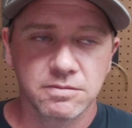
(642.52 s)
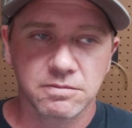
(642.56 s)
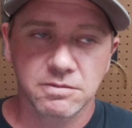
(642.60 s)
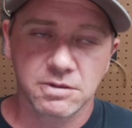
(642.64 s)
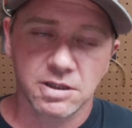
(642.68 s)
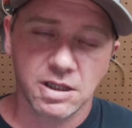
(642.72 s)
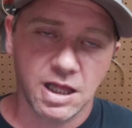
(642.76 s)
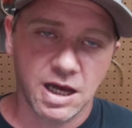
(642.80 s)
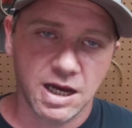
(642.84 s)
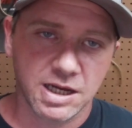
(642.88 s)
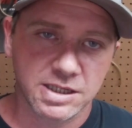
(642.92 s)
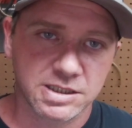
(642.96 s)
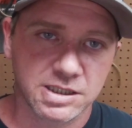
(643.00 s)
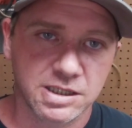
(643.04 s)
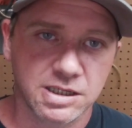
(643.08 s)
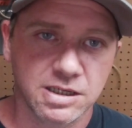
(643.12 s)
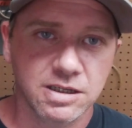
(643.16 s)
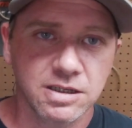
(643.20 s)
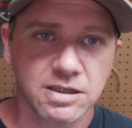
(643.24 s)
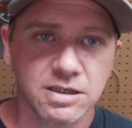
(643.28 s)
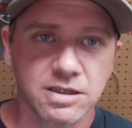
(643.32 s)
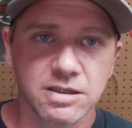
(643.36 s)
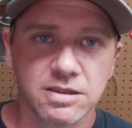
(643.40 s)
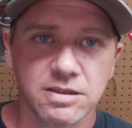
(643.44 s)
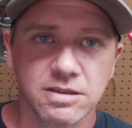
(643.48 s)
Classic.
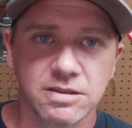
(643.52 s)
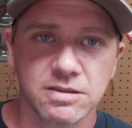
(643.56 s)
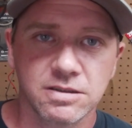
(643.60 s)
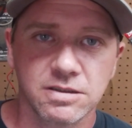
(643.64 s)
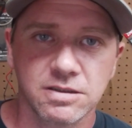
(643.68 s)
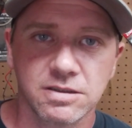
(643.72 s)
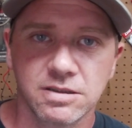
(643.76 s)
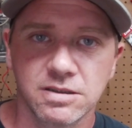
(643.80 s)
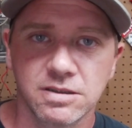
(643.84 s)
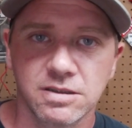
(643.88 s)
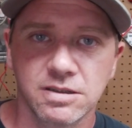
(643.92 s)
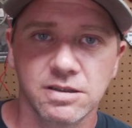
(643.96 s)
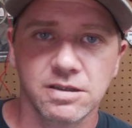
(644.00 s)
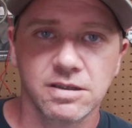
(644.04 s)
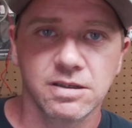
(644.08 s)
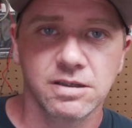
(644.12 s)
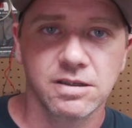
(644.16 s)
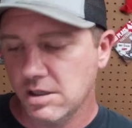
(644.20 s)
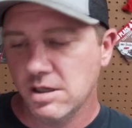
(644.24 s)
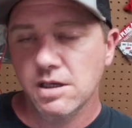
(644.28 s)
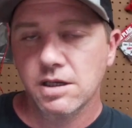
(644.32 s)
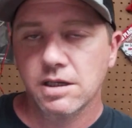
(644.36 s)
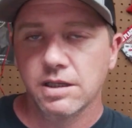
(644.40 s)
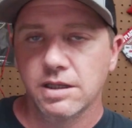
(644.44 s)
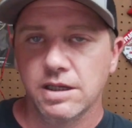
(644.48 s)

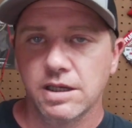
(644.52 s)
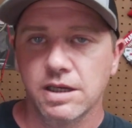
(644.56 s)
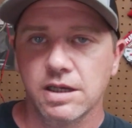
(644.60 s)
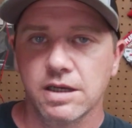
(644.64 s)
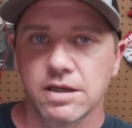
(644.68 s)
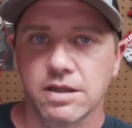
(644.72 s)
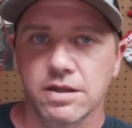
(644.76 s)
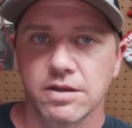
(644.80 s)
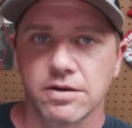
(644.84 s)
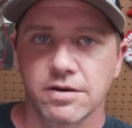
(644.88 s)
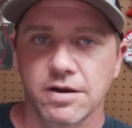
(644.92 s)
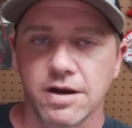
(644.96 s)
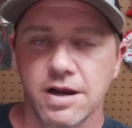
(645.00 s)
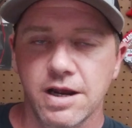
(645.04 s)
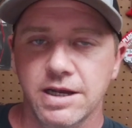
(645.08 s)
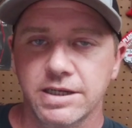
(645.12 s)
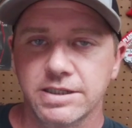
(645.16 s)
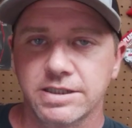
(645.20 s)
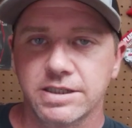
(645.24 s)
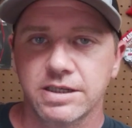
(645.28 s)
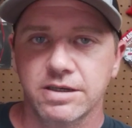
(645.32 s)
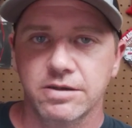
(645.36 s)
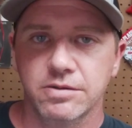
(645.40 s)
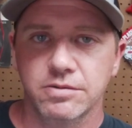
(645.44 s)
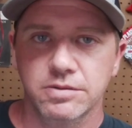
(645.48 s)
At the end of the
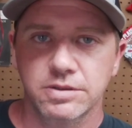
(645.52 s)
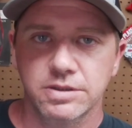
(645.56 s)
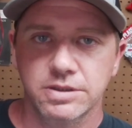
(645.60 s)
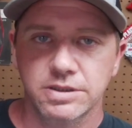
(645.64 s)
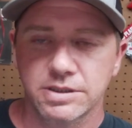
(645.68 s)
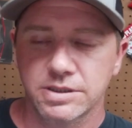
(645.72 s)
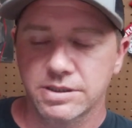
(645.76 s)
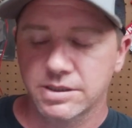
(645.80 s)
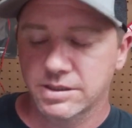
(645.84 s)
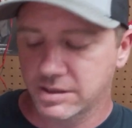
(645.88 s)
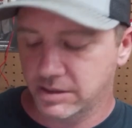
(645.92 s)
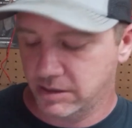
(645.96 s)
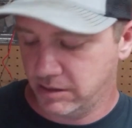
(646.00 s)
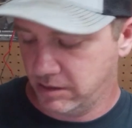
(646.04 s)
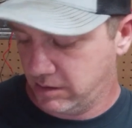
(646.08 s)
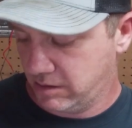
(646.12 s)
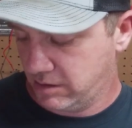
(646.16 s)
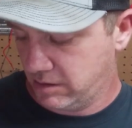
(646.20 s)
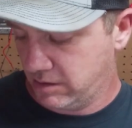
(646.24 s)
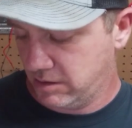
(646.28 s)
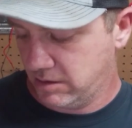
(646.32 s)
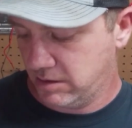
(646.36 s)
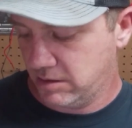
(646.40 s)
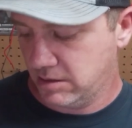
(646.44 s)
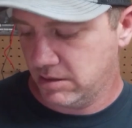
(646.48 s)
race, it was
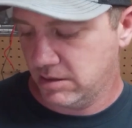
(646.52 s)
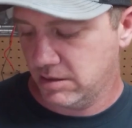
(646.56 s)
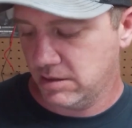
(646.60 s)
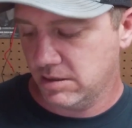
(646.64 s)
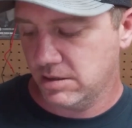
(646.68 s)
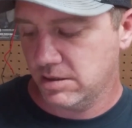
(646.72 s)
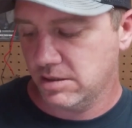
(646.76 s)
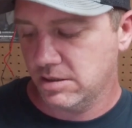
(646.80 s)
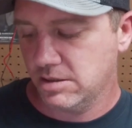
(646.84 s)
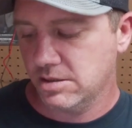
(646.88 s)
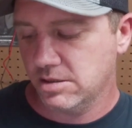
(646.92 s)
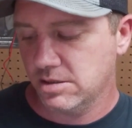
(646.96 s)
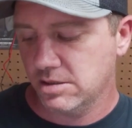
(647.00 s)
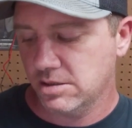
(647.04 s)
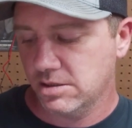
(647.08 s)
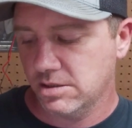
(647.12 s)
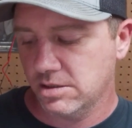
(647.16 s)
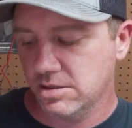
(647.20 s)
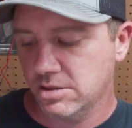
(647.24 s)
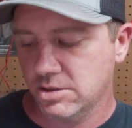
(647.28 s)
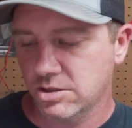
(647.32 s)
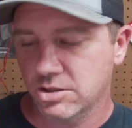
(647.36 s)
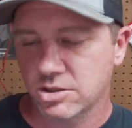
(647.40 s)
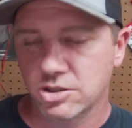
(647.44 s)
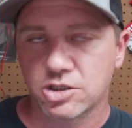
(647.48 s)

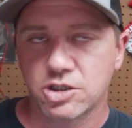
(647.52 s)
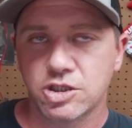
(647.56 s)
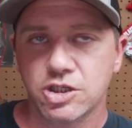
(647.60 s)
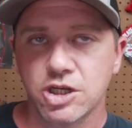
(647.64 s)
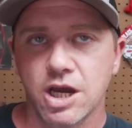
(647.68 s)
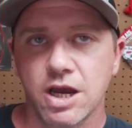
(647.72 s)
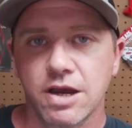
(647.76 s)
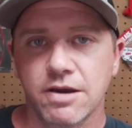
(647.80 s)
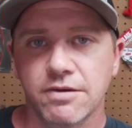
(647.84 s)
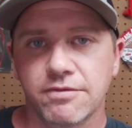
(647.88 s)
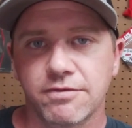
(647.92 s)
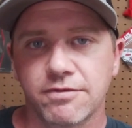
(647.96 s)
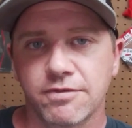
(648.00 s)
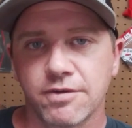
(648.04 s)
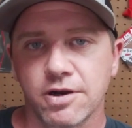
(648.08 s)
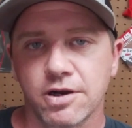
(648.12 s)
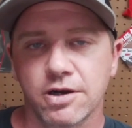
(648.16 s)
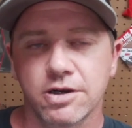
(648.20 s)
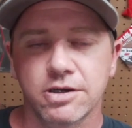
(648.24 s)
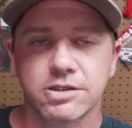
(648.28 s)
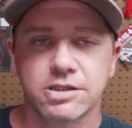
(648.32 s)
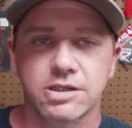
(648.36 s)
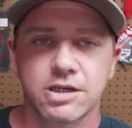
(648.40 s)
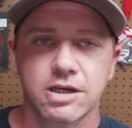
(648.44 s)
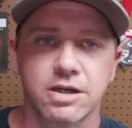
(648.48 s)
Jet
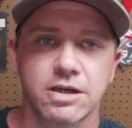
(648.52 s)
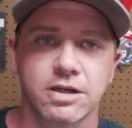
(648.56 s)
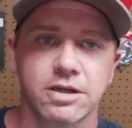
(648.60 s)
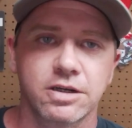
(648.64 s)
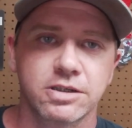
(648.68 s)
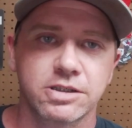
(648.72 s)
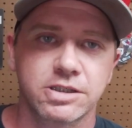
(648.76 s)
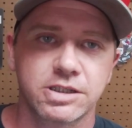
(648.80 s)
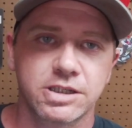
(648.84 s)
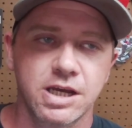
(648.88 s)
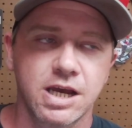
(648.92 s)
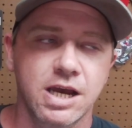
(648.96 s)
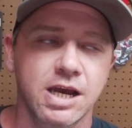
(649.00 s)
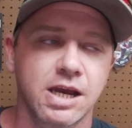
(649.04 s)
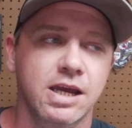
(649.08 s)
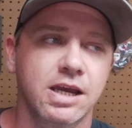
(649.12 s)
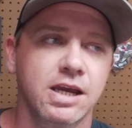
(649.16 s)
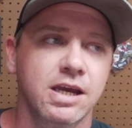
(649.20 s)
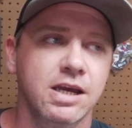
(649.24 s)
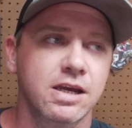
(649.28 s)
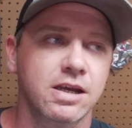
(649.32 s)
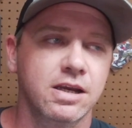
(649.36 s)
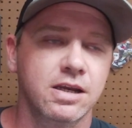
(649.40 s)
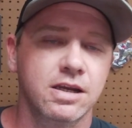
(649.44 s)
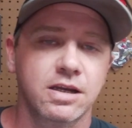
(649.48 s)
first, Hunter
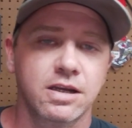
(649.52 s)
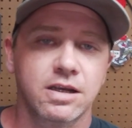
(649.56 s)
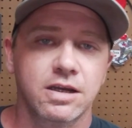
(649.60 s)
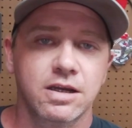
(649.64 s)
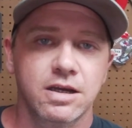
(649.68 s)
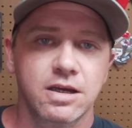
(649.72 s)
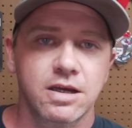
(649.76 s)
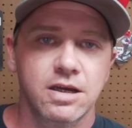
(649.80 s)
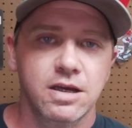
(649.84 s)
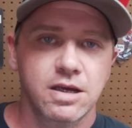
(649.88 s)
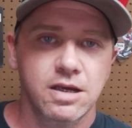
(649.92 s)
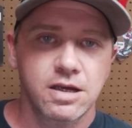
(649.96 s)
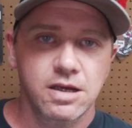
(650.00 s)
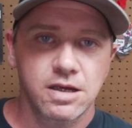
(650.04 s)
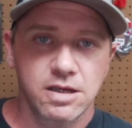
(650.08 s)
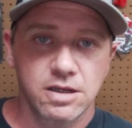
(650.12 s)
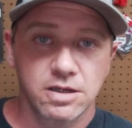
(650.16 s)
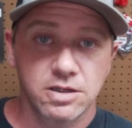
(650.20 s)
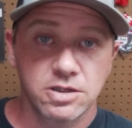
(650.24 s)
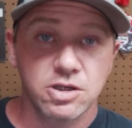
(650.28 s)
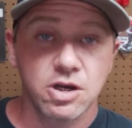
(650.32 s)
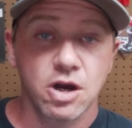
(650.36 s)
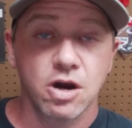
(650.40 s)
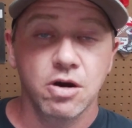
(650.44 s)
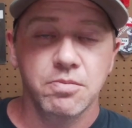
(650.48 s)
second,
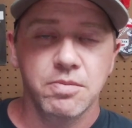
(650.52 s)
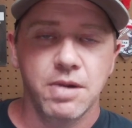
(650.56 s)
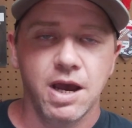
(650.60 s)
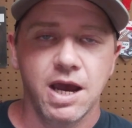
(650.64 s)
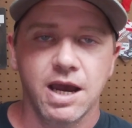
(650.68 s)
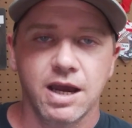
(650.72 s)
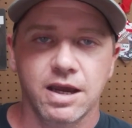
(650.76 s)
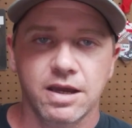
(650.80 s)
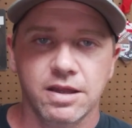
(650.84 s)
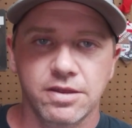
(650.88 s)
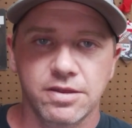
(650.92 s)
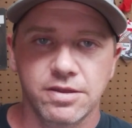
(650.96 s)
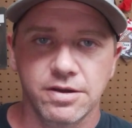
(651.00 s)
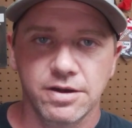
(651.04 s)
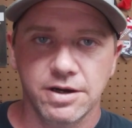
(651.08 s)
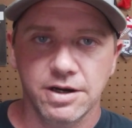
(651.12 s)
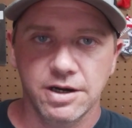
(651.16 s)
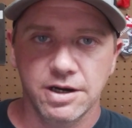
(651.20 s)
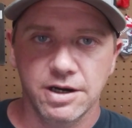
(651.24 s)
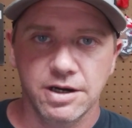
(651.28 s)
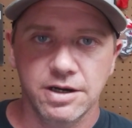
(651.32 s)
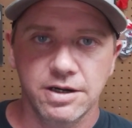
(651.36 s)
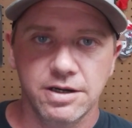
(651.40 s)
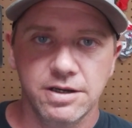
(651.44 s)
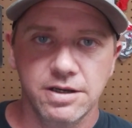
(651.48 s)
Tomac
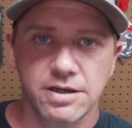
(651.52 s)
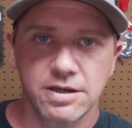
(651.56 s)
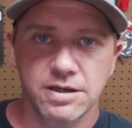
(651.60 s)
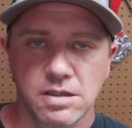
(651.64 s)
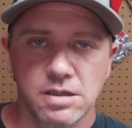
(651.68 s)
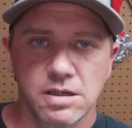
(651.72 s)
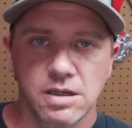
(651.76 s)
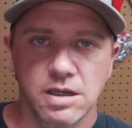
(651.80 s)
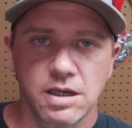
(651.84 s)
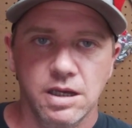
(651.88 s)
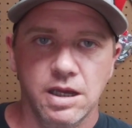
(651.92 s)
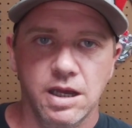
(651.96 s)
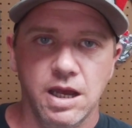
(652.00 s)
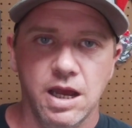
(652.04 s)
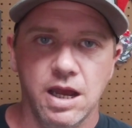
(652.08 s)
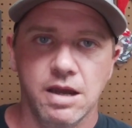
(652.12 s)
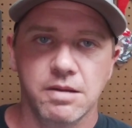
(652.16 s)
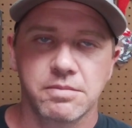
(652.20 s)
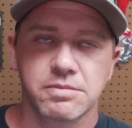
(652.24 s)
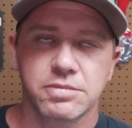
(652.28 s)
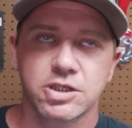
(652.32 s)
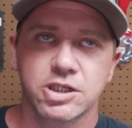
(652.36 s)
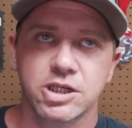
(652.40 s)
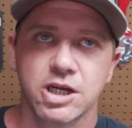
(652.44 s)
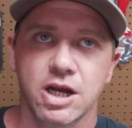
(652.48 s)
third,
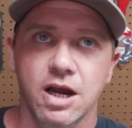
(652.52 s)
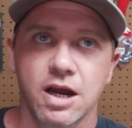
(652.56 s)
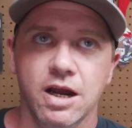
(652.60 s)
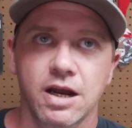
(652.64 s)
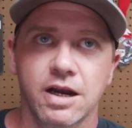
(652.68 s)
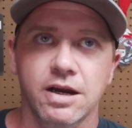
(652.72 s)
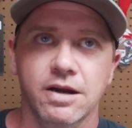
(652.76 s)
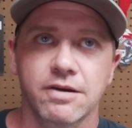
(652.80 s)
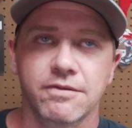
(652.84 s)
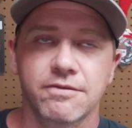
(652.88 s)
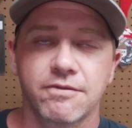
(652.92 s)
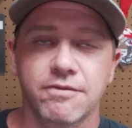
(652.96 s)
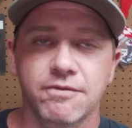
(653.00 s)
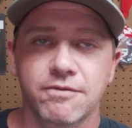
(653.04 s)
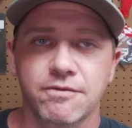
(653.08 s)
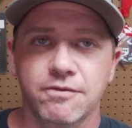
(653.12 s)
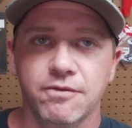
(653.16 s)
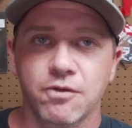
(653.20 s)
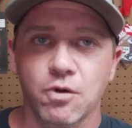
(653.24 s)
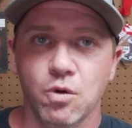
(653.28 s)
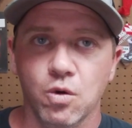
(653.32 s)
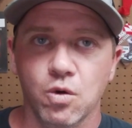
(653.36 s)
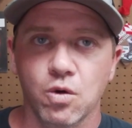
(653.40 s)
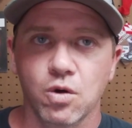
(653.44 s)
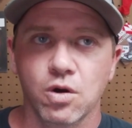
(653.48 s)
Hampshire
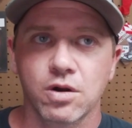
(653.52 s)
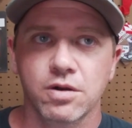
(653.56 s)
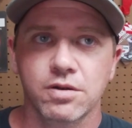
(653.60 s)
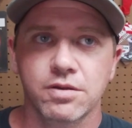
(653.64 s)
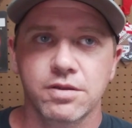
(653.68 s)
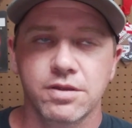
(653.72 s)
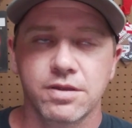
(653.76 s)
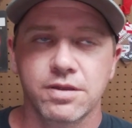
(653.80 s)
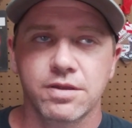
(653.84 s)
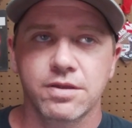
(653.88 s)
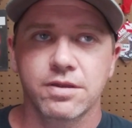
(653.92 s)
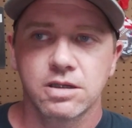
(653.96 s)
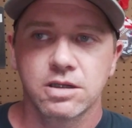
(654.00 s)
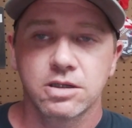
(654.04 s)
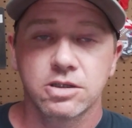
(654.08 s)
fourth.